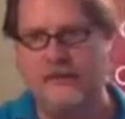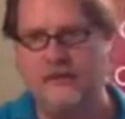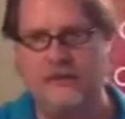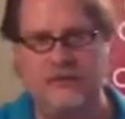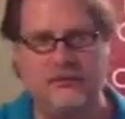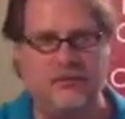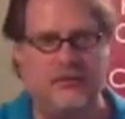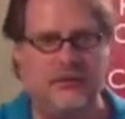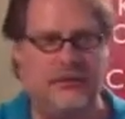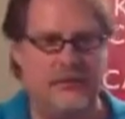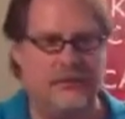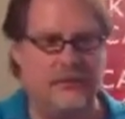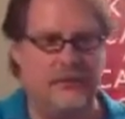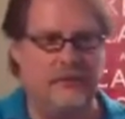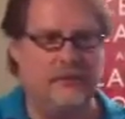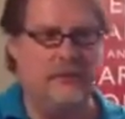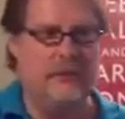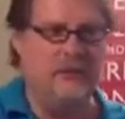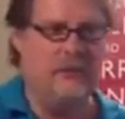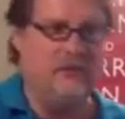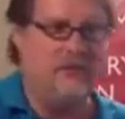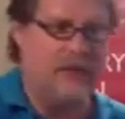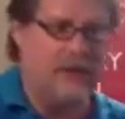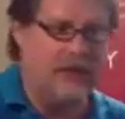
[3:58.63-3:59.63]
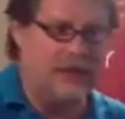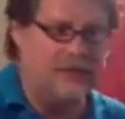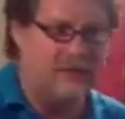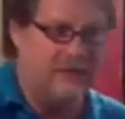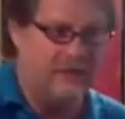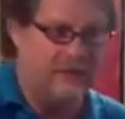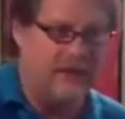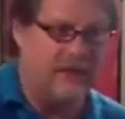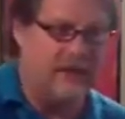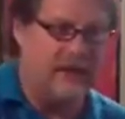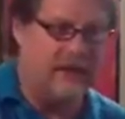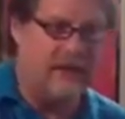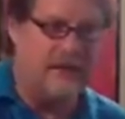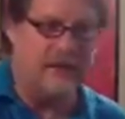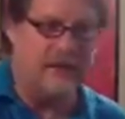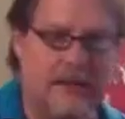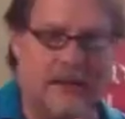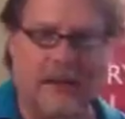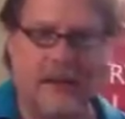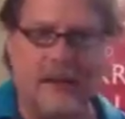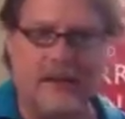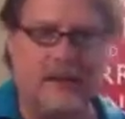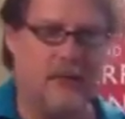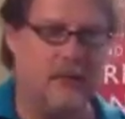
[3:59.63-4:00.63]
which a linear means guys are fighting
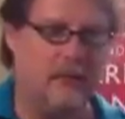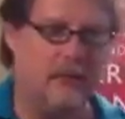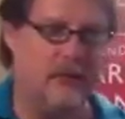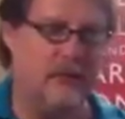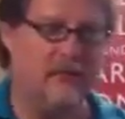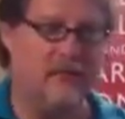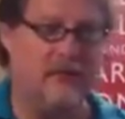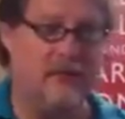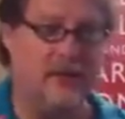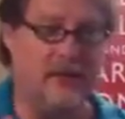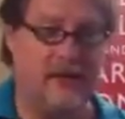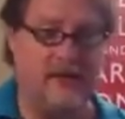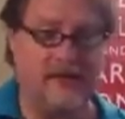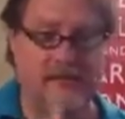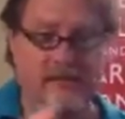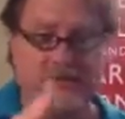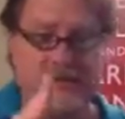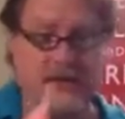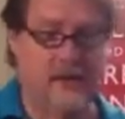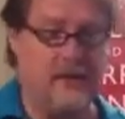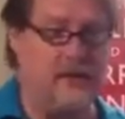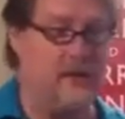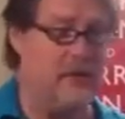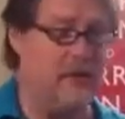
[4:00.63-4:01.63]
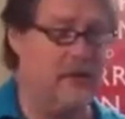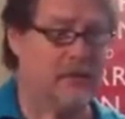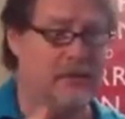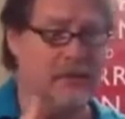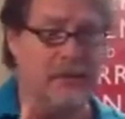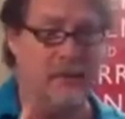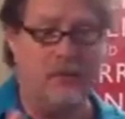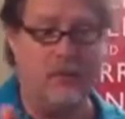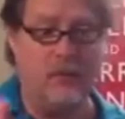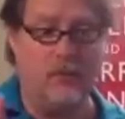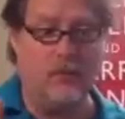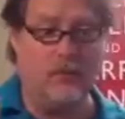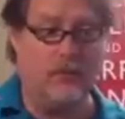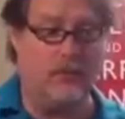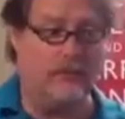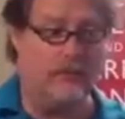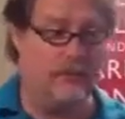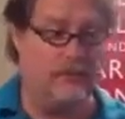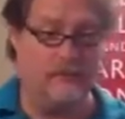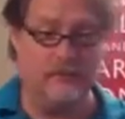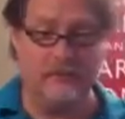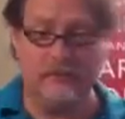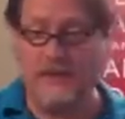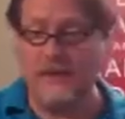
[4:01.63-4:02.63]
line or whatever, and I defeat a unit, make a hole,
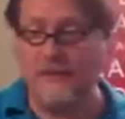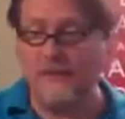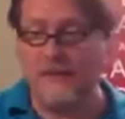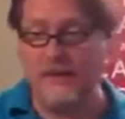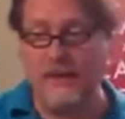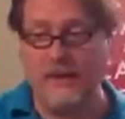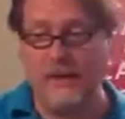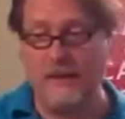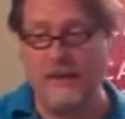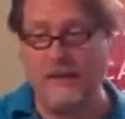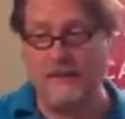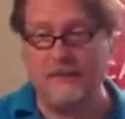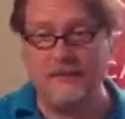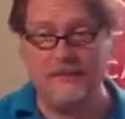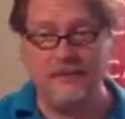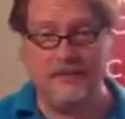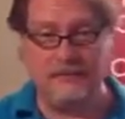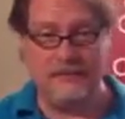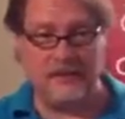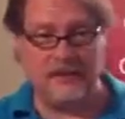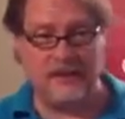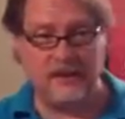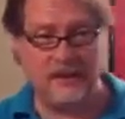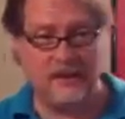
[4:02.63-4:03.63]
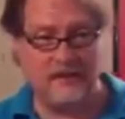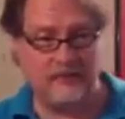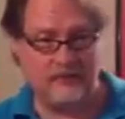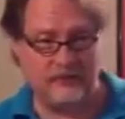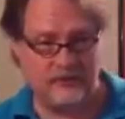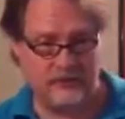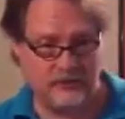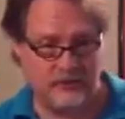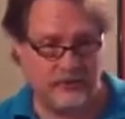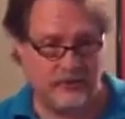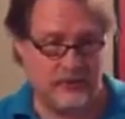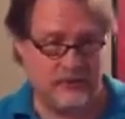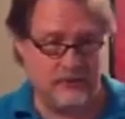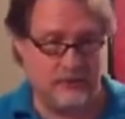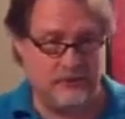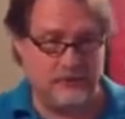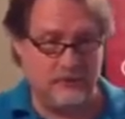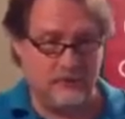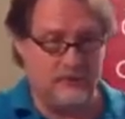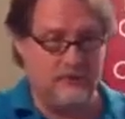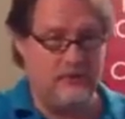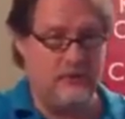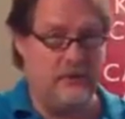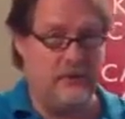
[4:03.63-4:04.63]
then maybe hey, I'm gonna take my cavalry and try and get them
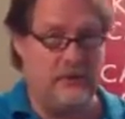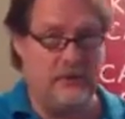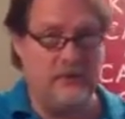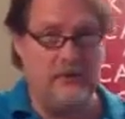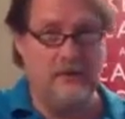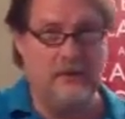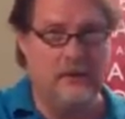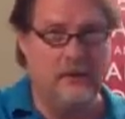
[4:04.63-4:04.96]
through there.